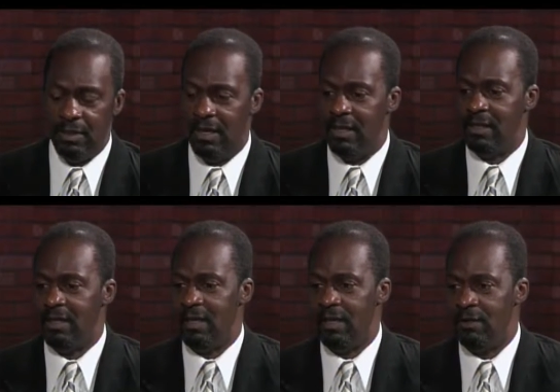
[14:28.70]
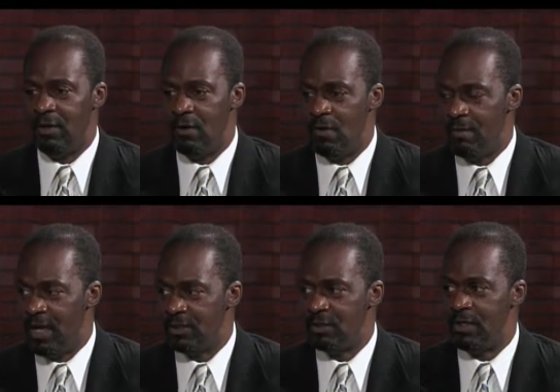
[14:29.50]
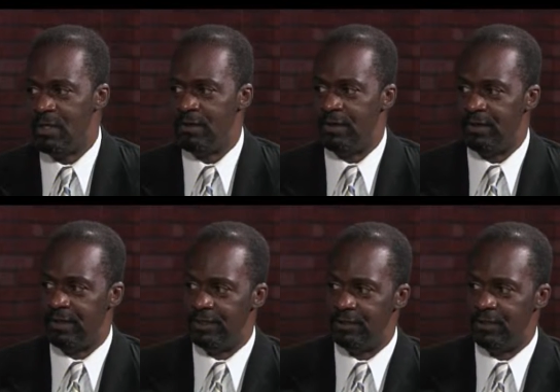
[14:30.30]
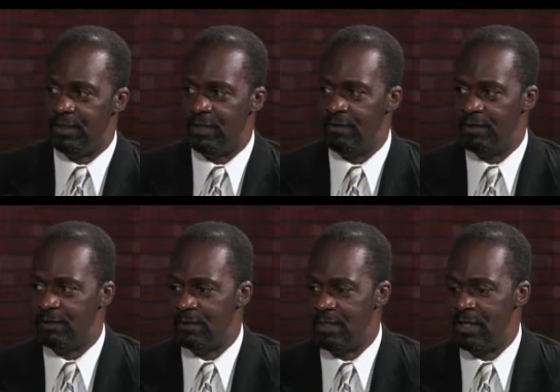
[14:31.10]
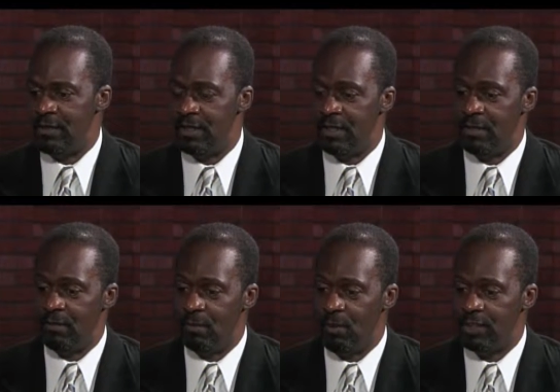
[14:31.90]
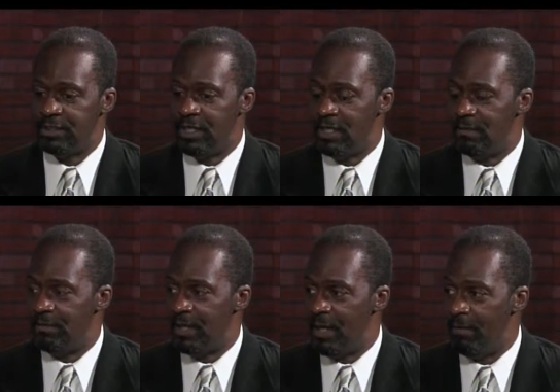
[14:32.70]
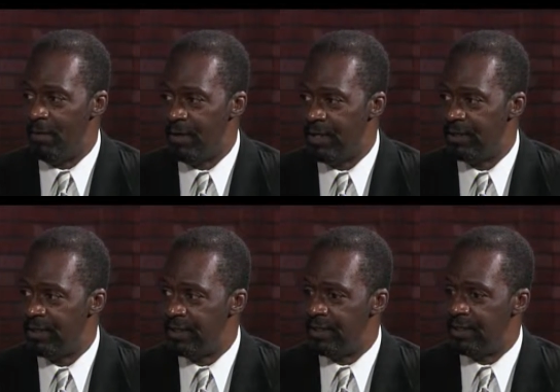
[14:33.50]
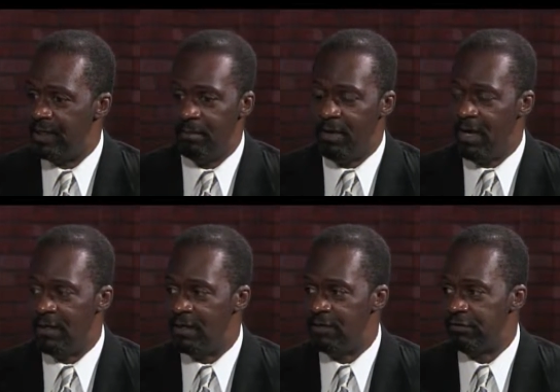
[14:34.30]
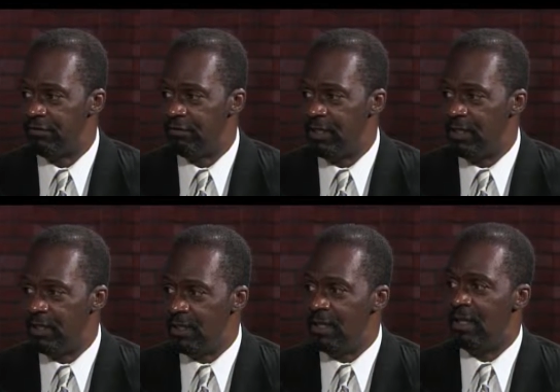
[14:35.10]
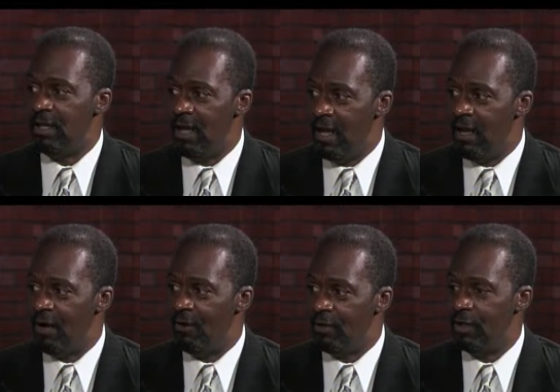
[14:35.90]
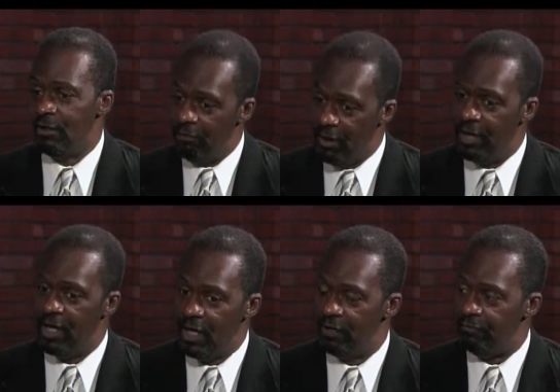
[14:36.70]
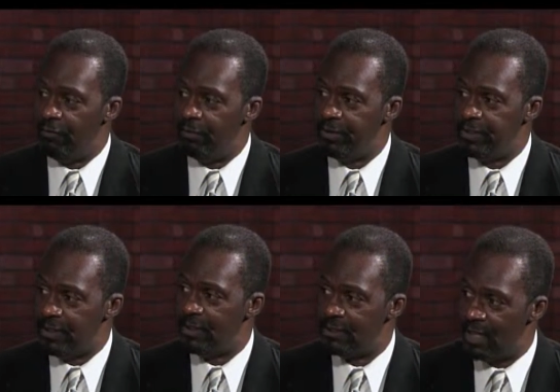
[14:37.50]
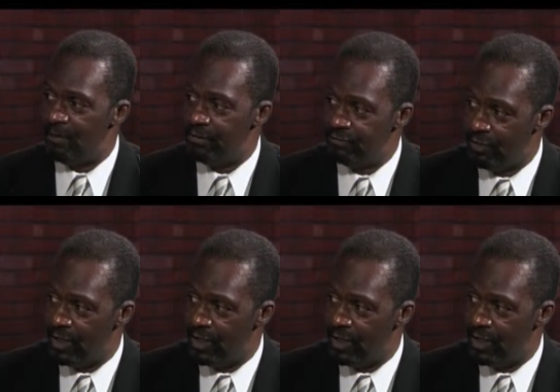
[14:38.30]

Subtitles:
and here they're going back to another, into another, into another, and then once they pick up on it, then they're buying it in the street. Now they're on the hunt for a particular type of drug.